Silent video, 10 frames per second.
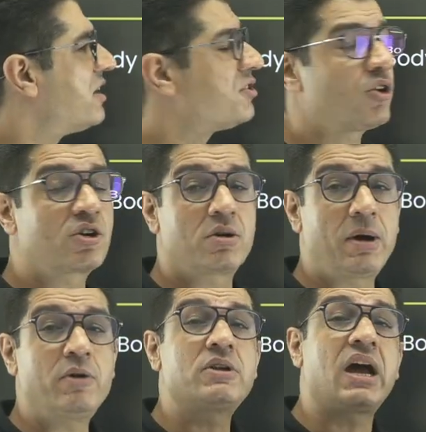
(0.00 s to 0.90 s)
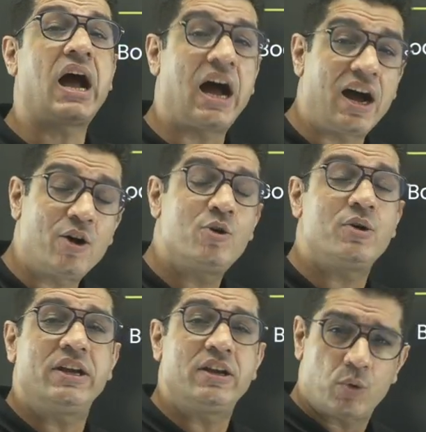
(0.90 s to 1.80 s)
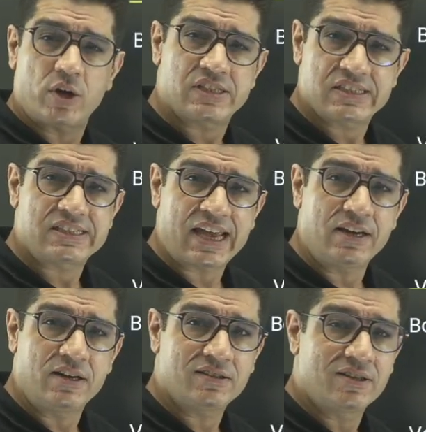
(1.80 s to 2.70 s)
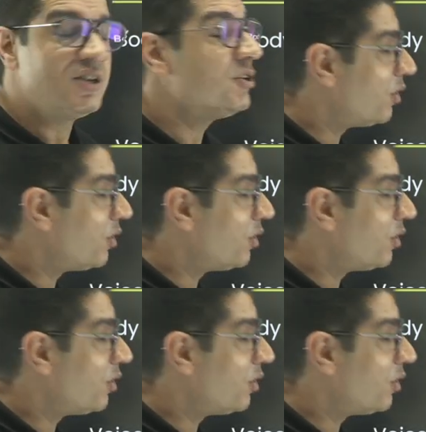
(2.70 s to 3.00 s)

talk about how it was said. Or